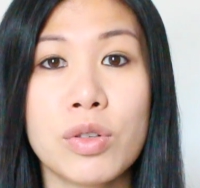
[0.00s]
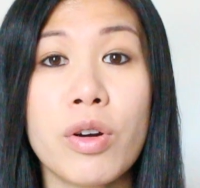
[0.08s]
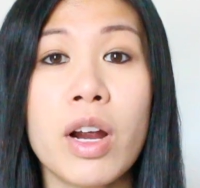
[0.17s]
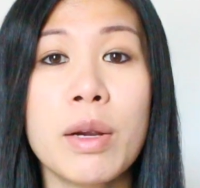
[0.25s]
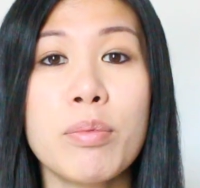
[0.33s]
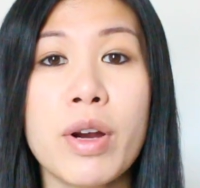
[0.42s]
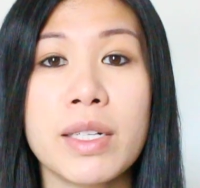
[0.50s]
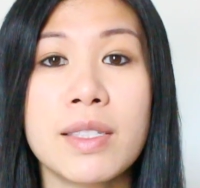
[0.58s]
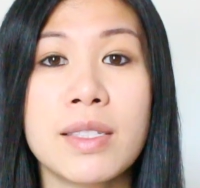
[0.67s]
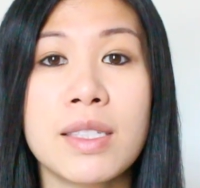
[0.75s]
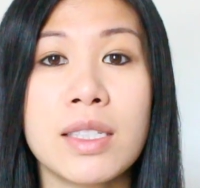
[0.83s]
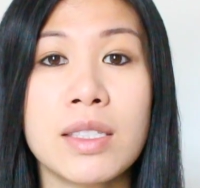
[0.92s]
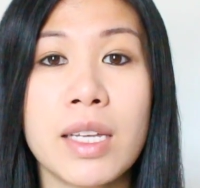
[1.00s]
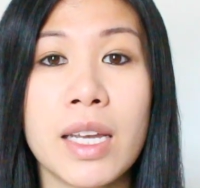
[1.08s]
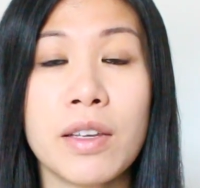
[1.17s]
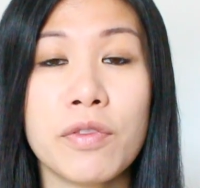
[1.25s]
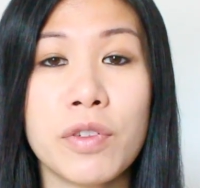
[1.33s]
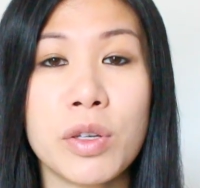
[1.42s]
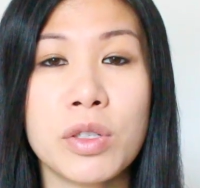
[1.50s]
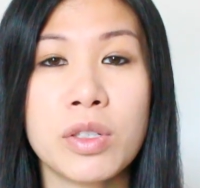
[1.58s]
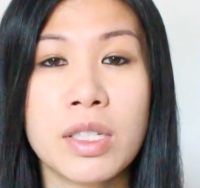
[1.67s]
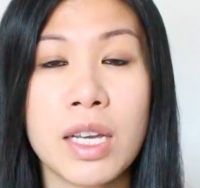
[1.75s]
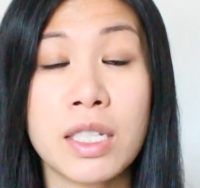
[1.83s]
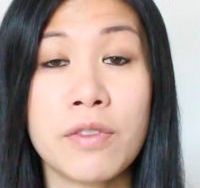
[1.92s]
Try practicing taking
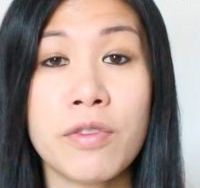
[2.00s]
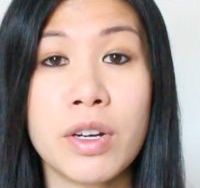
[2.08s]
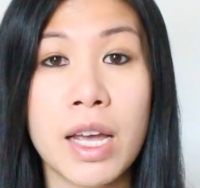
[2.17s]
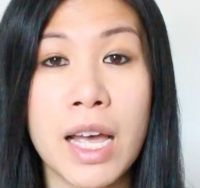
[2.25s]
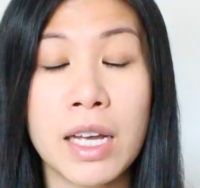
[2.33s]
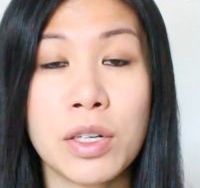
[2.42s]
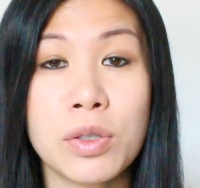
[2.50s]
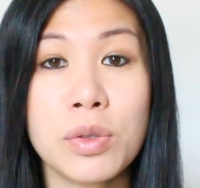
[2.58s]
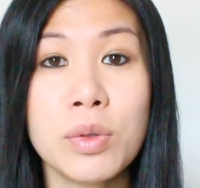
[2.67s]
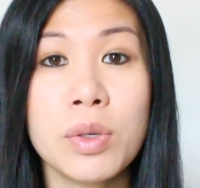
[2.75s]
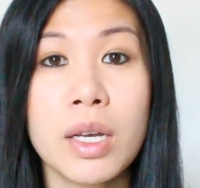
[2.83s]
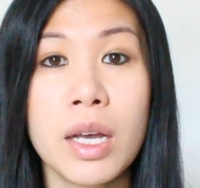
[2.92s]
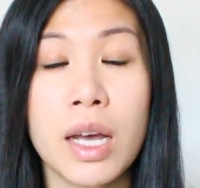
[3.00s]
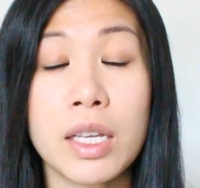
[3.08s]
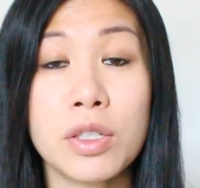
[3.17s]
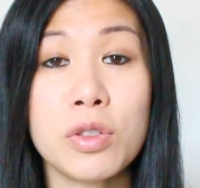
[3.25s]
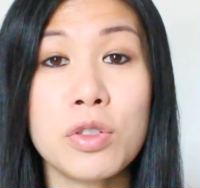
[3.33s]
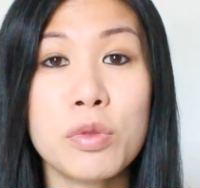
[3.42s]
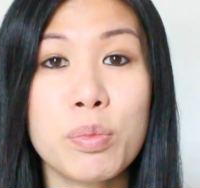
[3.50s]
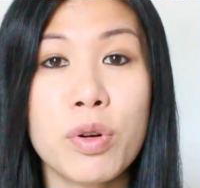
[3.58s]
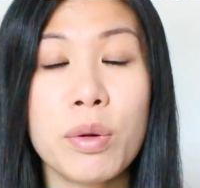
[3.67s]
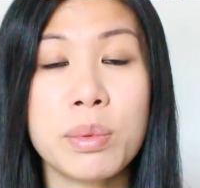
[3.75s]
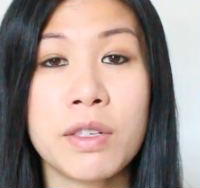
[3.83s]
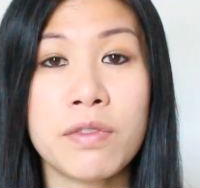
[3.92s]
photos at a different angle and use
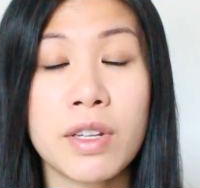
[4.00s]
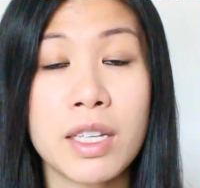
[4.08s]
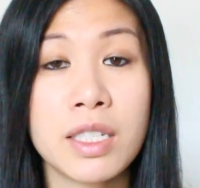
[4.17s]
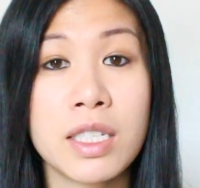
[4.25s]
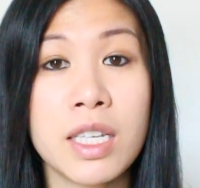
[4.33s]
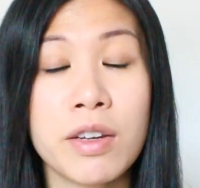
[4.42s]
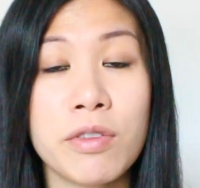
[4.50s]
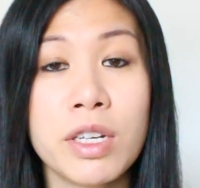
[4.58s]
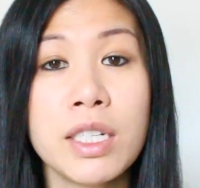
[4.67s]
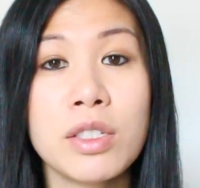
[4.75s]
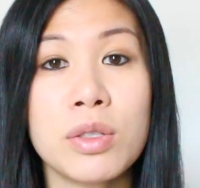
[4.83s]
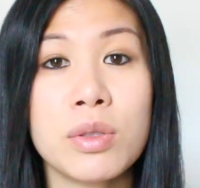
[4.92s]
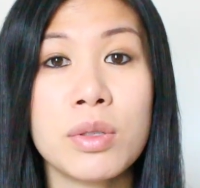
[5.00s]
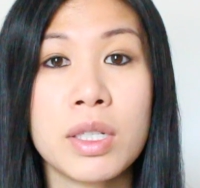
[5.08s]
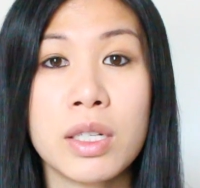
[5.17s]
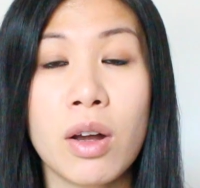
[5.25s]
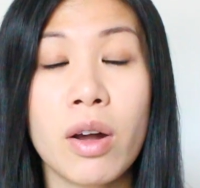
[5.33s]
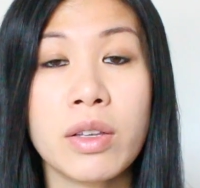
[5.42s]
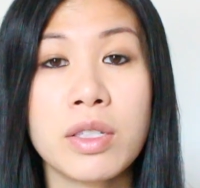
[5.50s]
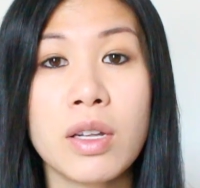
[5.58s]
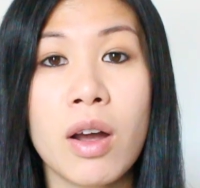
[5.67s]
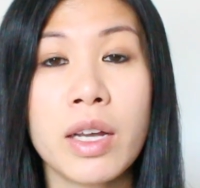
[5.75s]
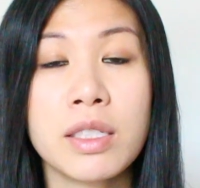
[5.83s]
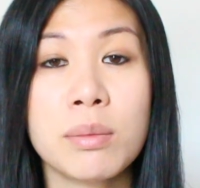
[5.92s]
props if necessary to enhance
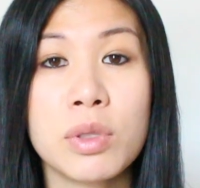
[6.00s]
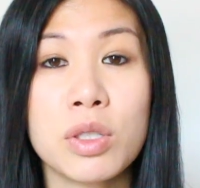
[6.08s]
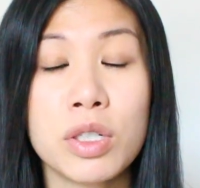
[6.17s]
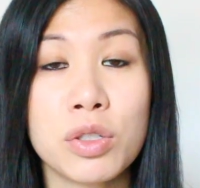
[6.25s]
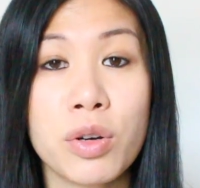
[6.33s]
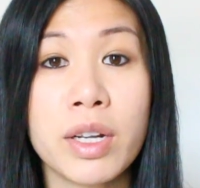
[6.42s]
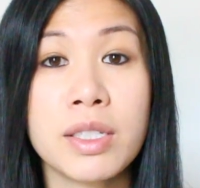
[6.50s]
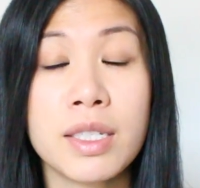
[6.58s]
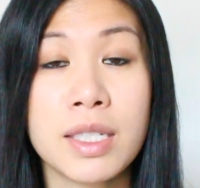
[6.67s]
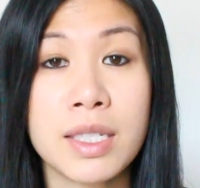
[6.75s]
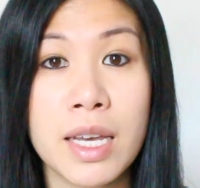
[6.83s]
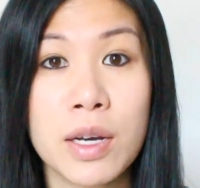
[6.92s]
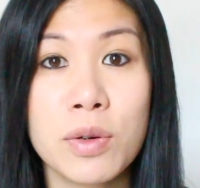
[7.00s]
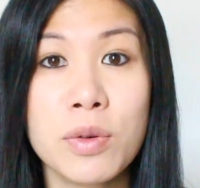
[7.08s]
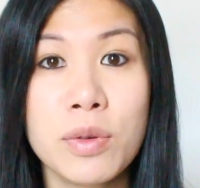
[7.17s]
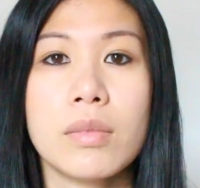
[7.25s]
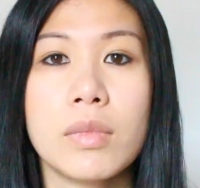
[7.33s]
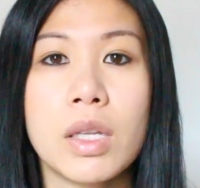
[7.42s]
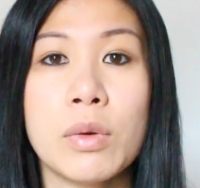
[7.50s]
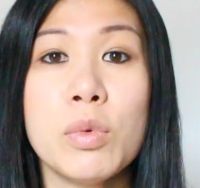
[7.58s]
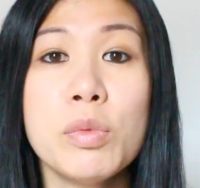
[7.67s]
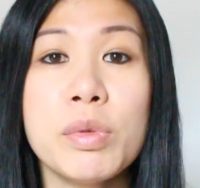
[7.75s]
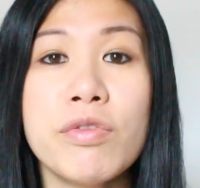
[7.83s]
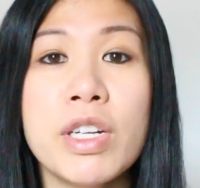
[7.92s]
the items you're trying to sell. It
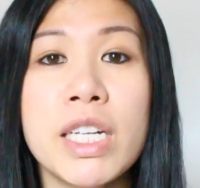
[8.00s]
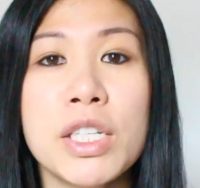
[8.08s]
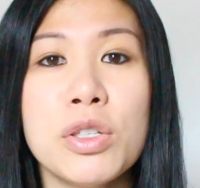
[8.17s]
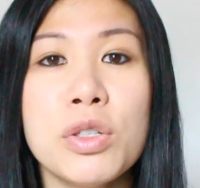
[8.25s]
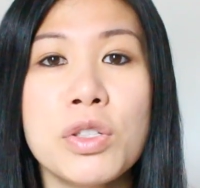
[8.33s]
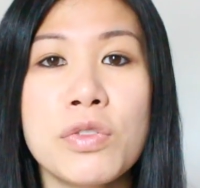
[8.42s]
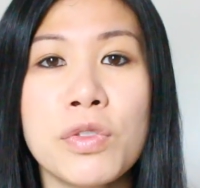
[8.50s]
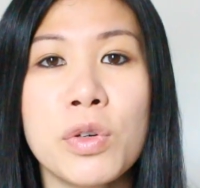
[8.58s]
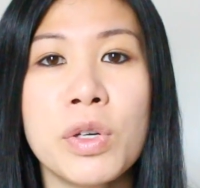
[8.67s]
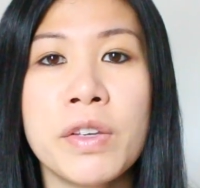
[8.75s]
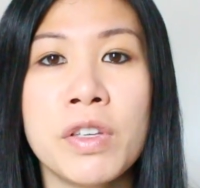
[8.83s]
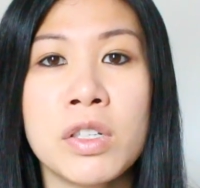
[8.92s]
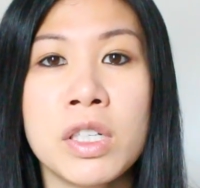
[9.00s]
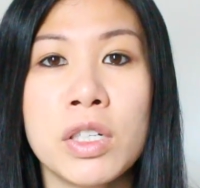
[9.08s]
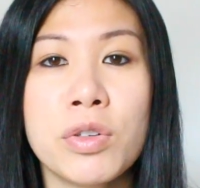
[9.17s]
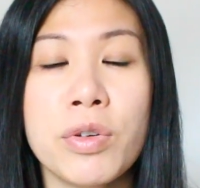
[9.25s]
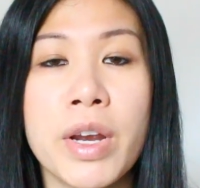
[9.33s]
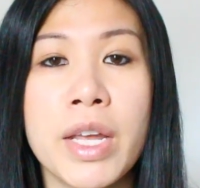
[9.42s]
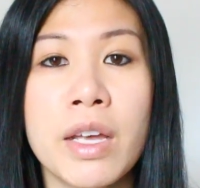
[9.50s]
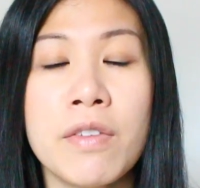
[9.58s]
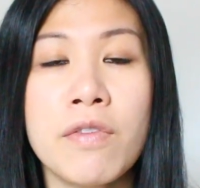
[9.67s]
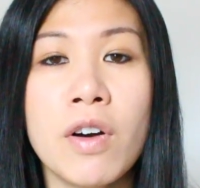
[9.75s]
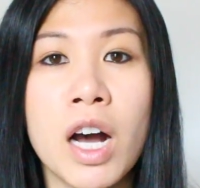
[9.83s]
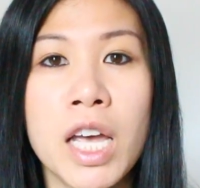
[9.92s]
would be really useful if you can create a
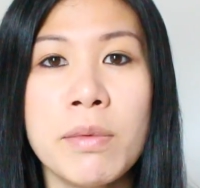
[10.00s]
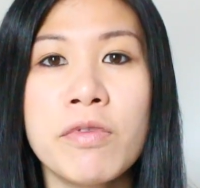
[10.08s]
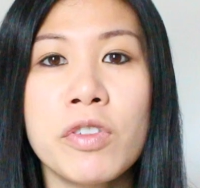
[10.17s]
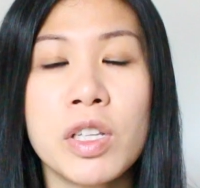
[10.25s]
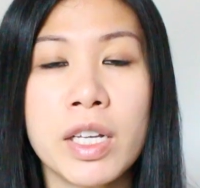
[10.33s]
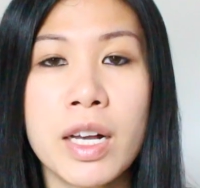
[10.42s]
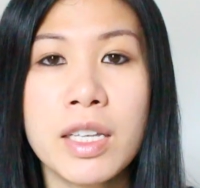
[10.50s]
vibe for the